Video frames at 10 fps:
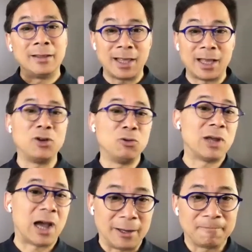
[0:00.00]
and then you
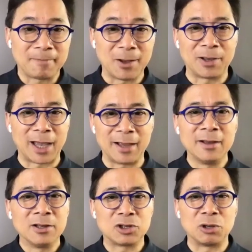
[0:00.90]
die. Okay,
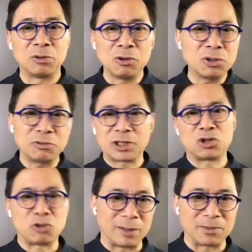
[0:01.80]
so those are
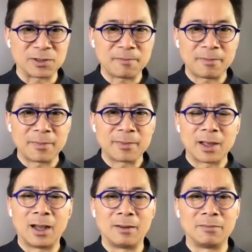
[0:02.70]
extremes.
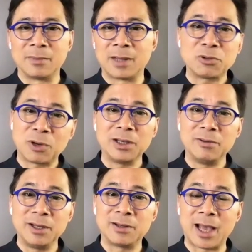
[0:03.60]
Um, that's why you
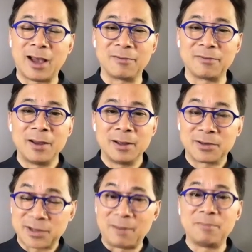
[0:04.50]
need to have
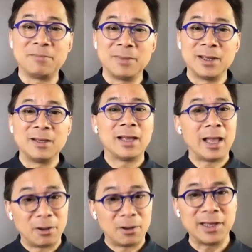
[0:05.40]
some
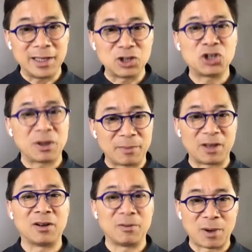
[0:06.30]
healthy-ish
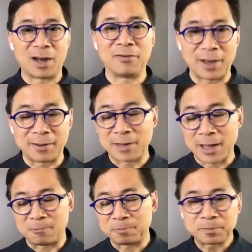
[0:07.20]
amount of body fat.
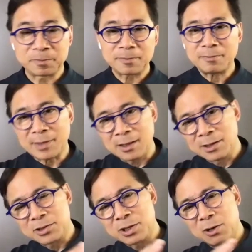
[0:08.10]
Now,
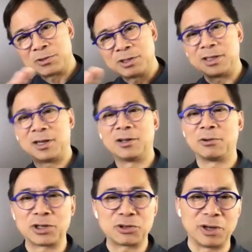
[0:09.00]
let's go to the other
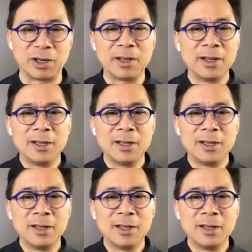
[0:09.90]
extreme,